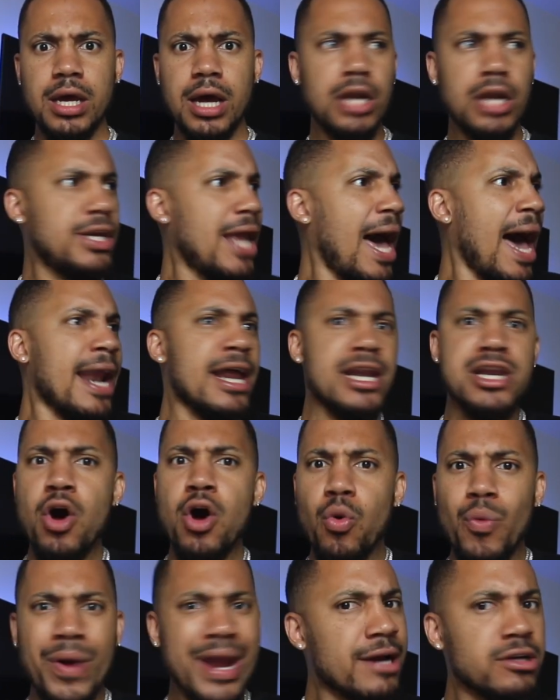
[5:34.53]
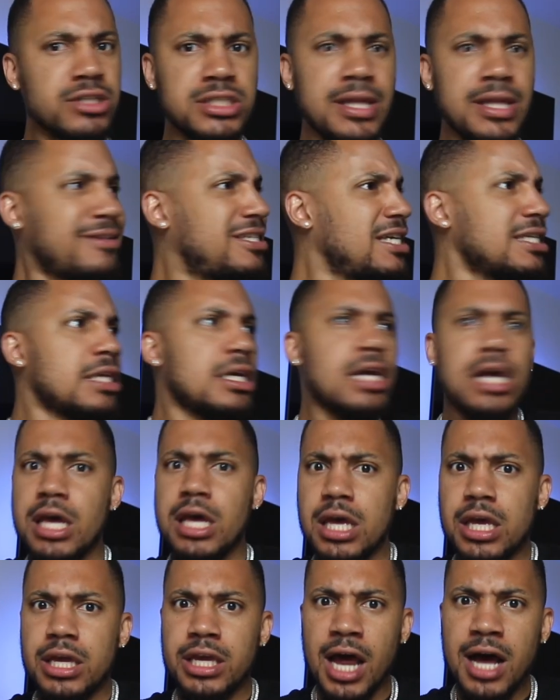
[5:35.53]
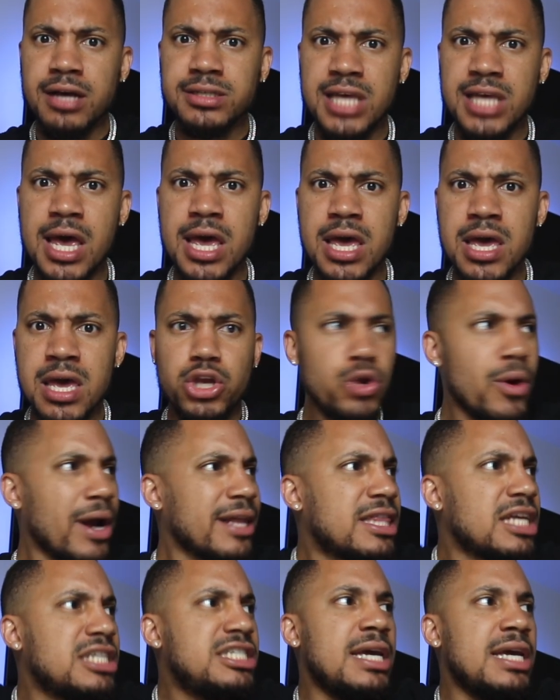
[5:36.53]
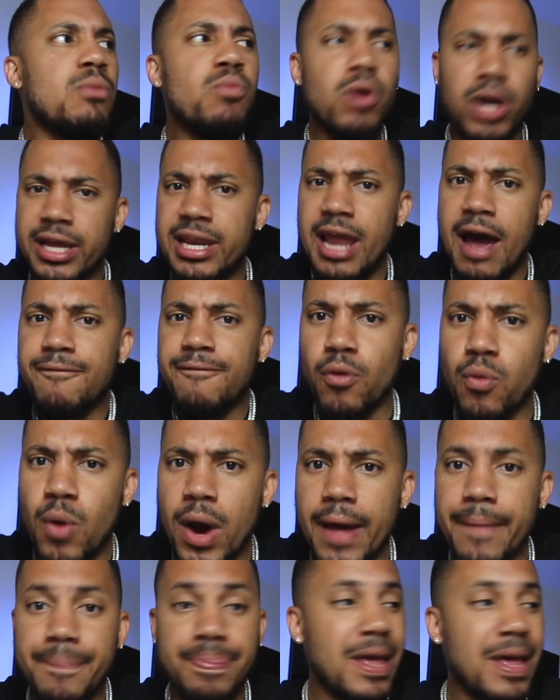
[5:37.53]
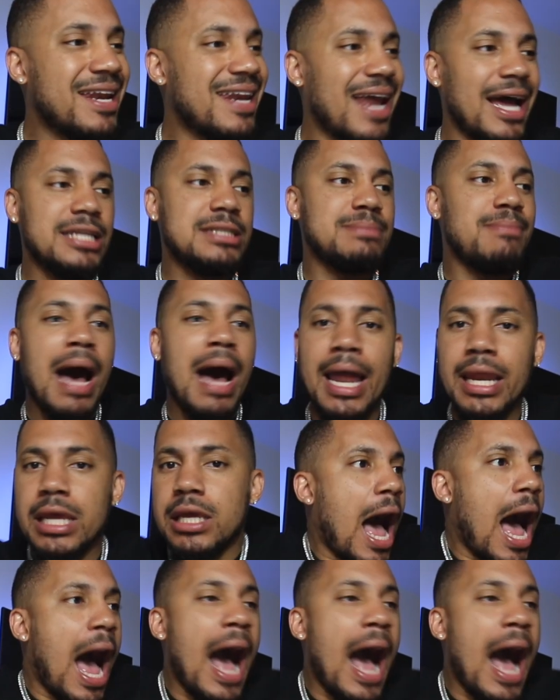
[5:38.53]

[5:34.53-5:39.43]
No, weird stuff, just, you know what I'm saying? You're at the gym working out for what? A nice body.